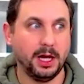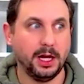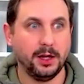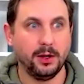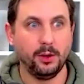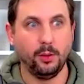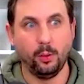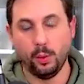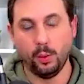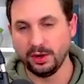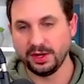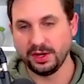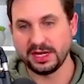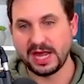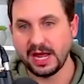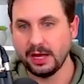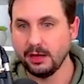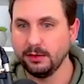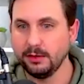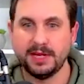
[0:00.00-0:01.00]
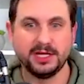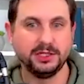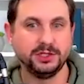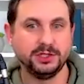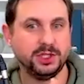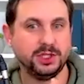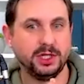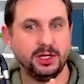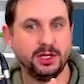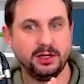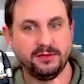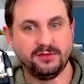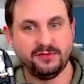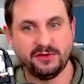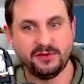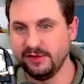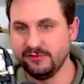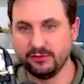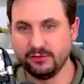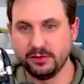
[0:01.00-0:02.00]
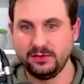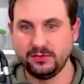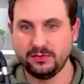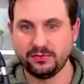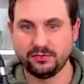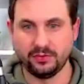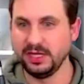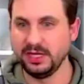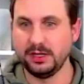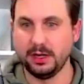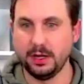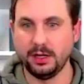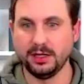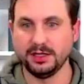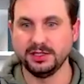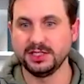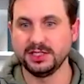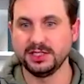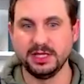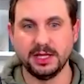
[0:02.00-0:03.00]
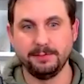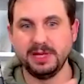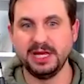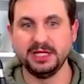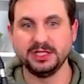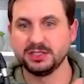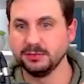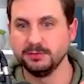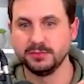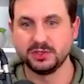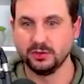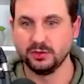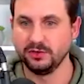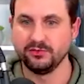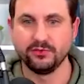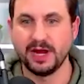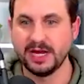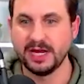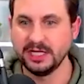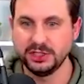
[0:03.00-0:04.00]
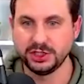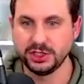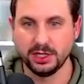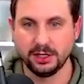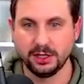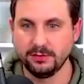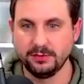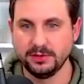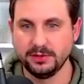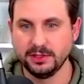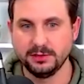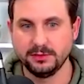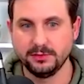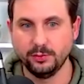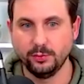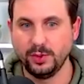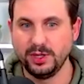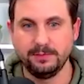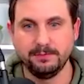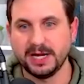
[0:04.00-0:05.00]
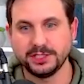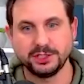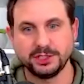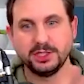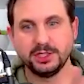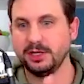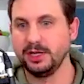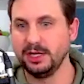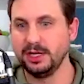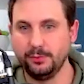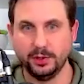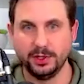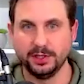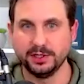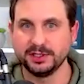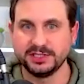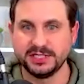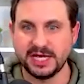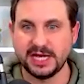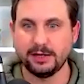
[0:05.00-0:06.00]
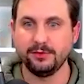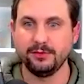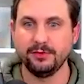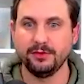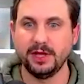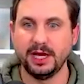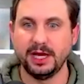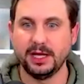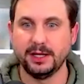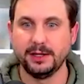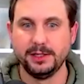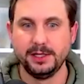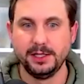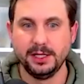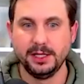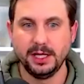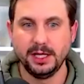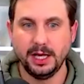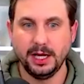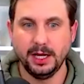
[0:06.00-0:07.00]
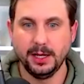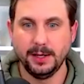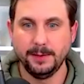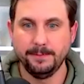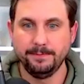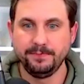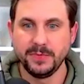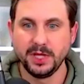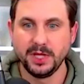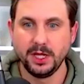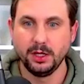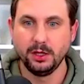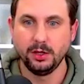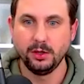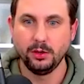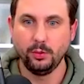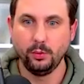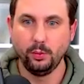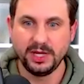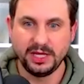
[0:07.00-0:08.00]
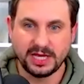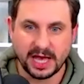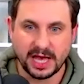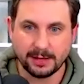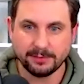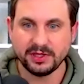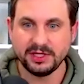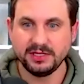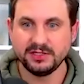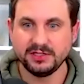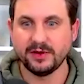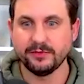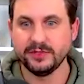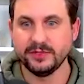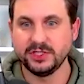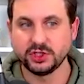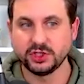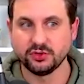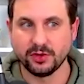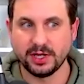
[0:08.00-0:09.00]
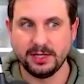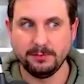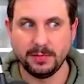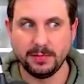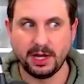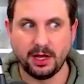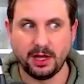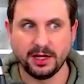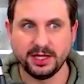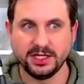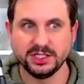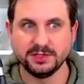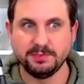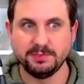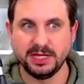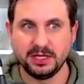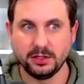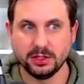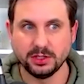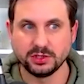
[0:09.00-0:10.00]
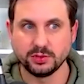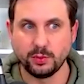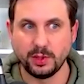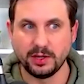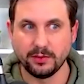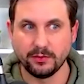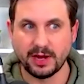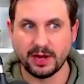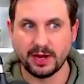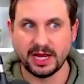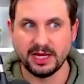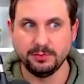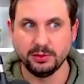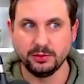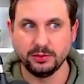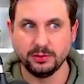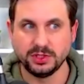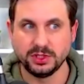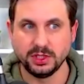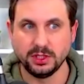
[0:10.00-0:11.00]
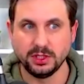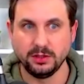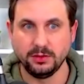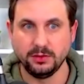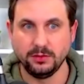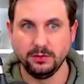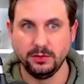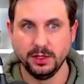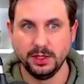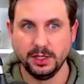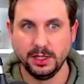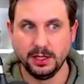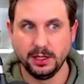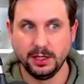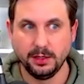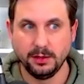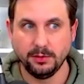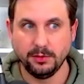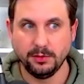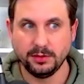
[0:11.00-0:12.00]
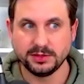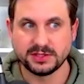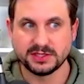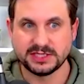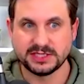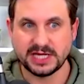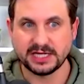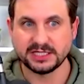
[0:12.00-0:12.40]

one account manager for every 3 clients and there being some sort of ratio that we'd magically worked out there. Right. We kept things very streamlined because we were able to set